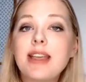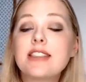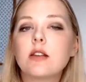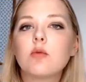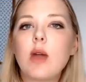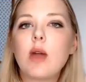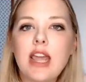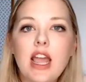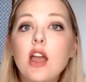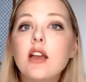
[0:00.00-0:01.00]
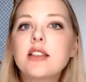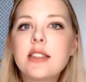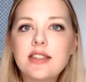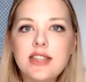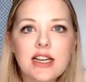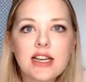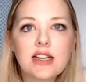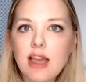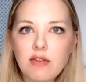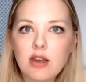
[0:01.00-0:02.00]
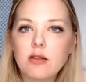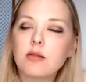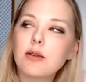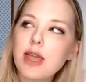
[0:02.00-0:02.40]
because they're writing 6, 7,